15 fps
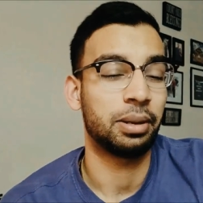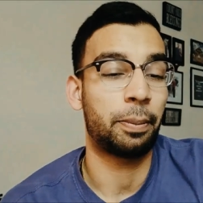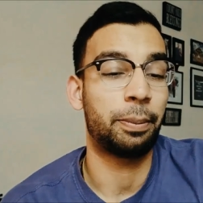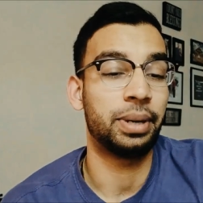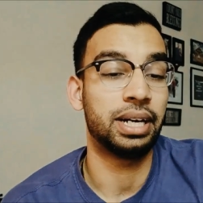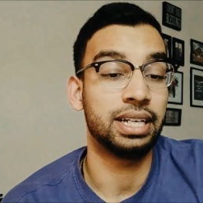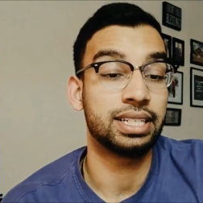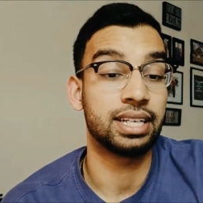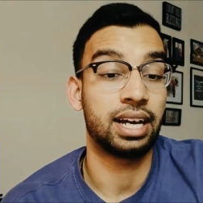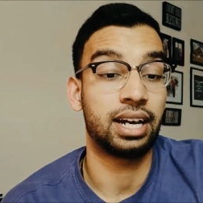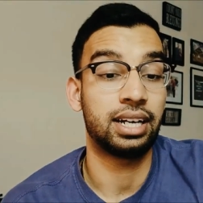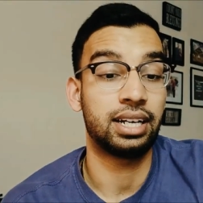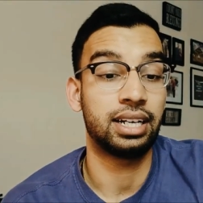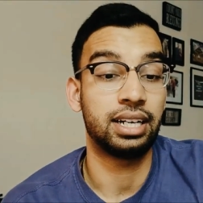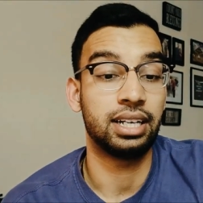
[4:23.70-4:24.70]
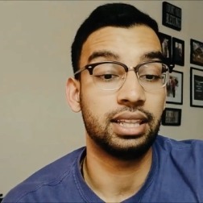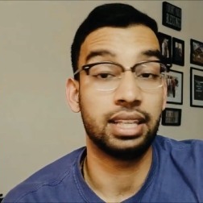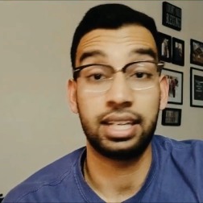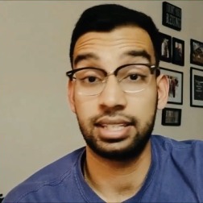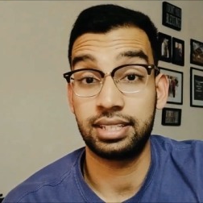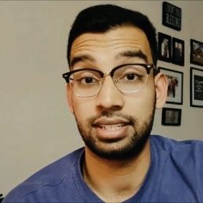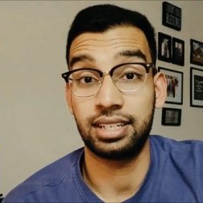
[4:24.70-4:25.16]
But uh,
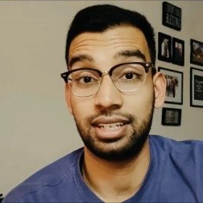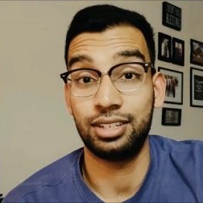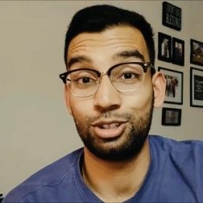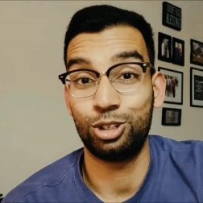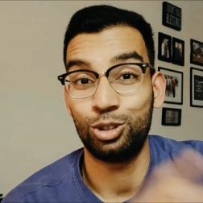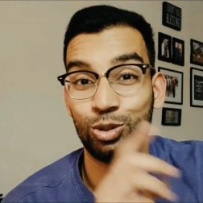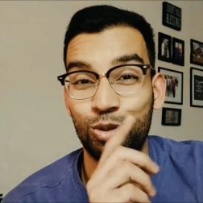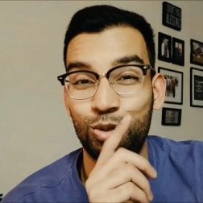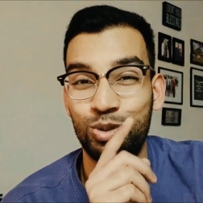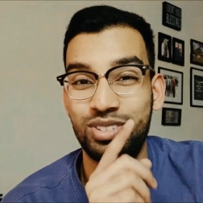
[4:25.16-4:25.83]
let's get to